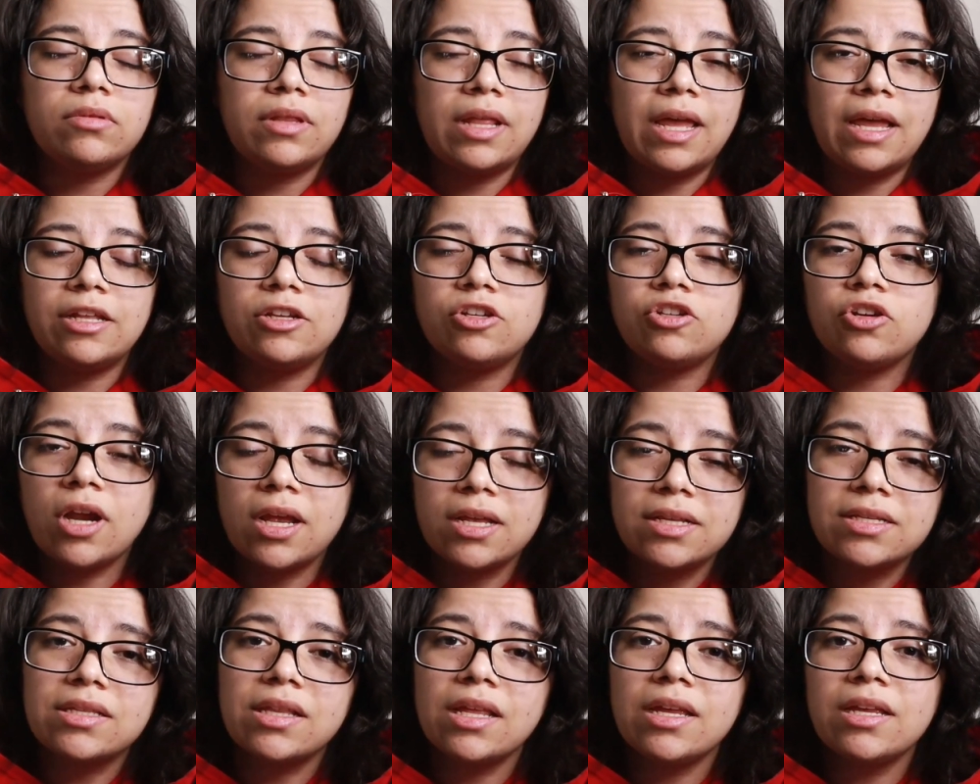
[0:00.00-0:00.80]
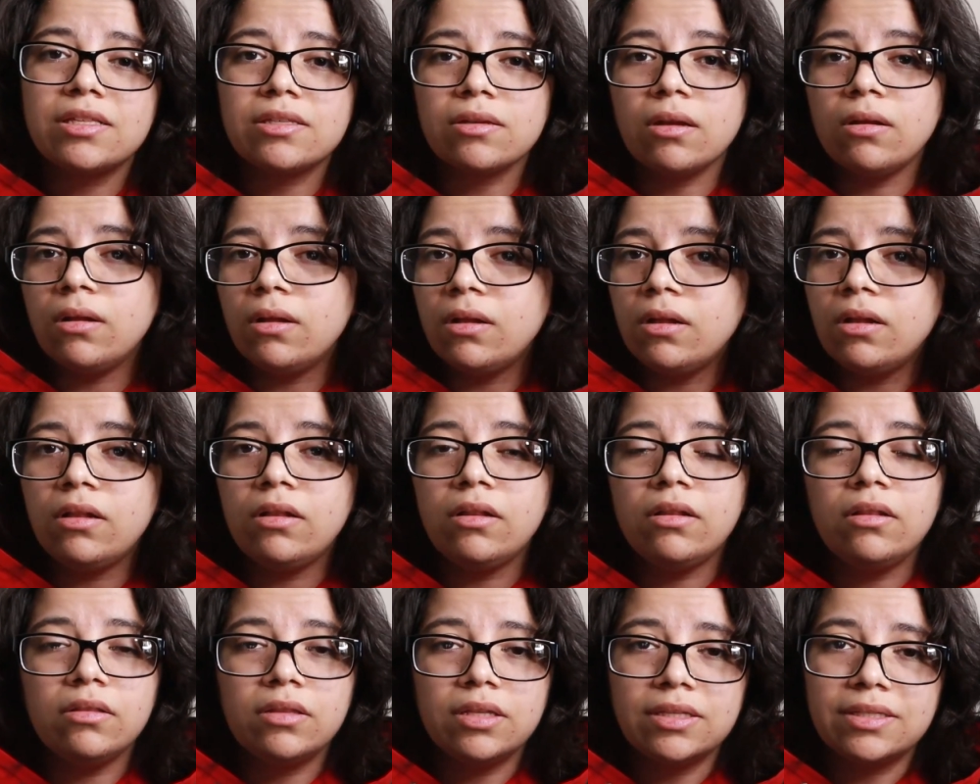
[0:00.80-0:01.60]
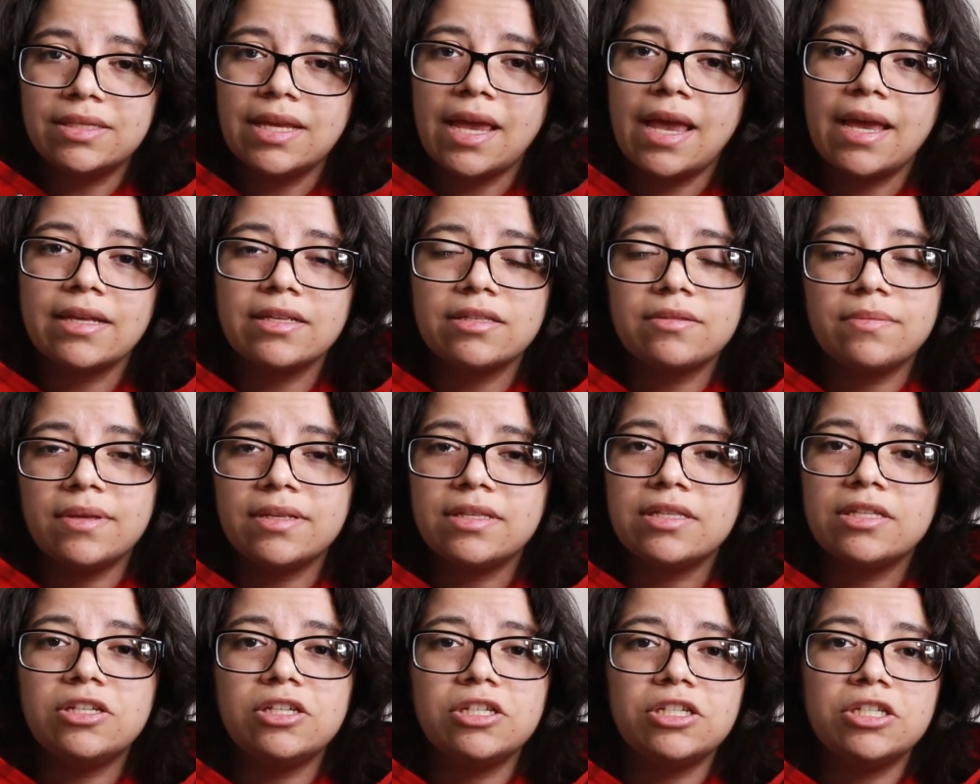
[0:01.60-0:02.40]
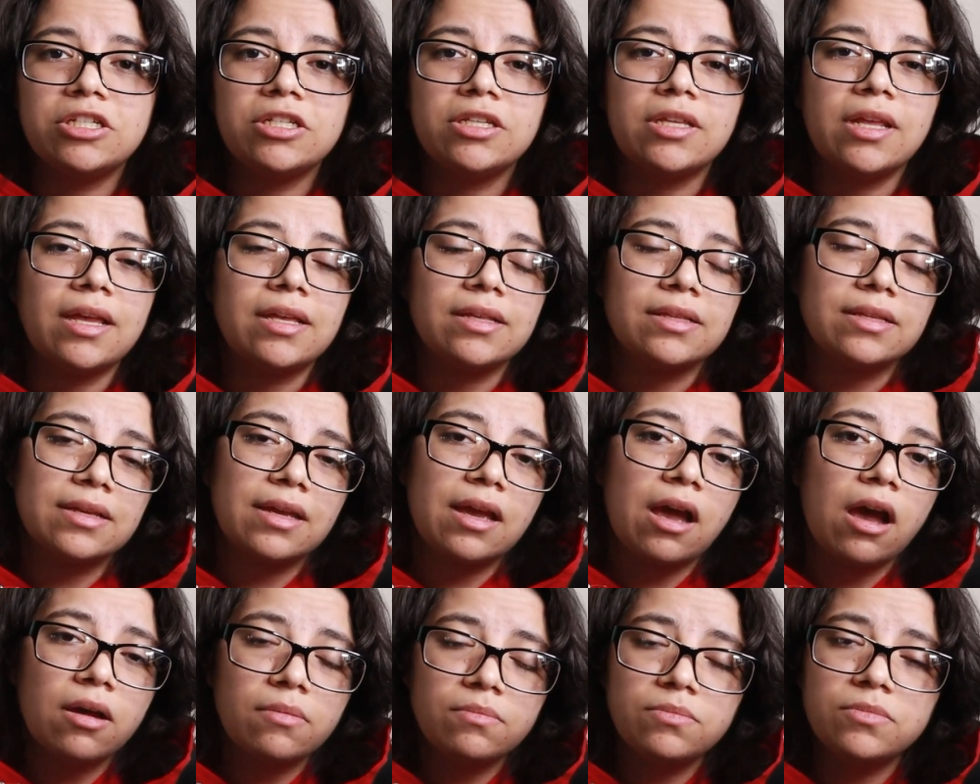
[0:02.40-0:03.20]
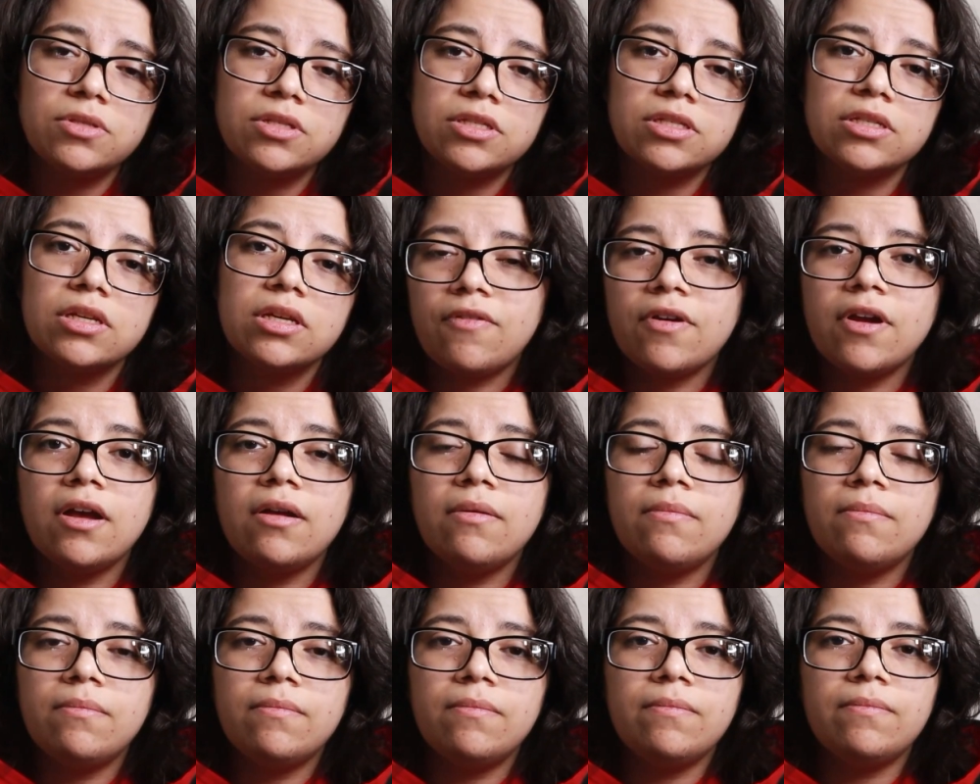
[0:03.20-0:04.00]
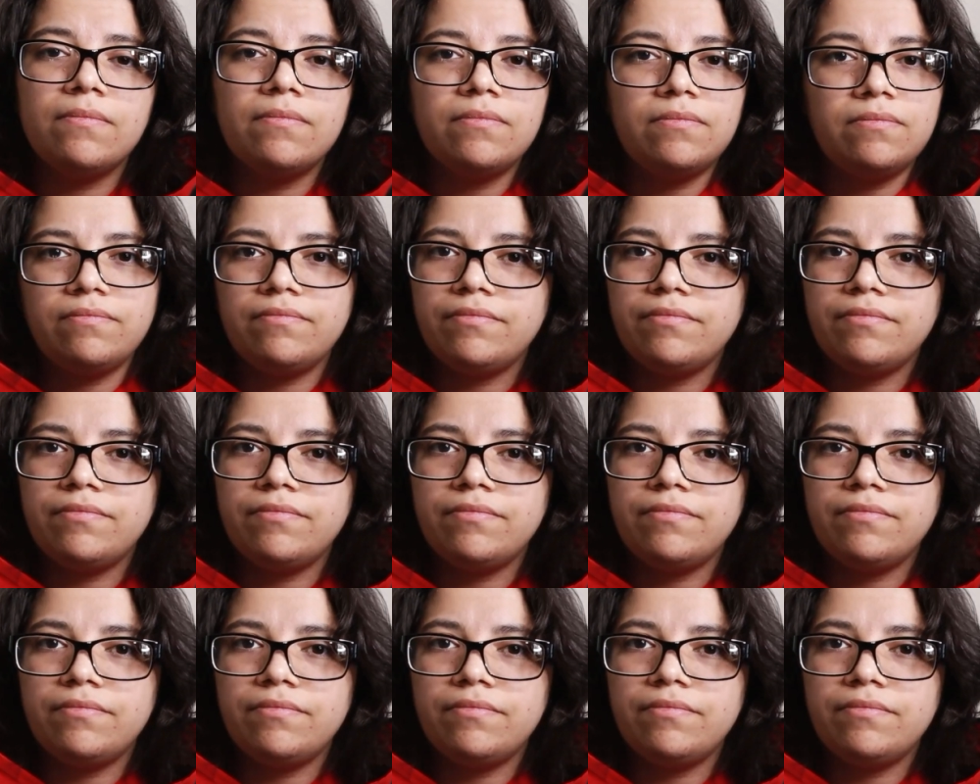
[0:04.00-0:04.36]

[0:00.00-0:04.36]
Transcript: that translates all the text messages that comes from,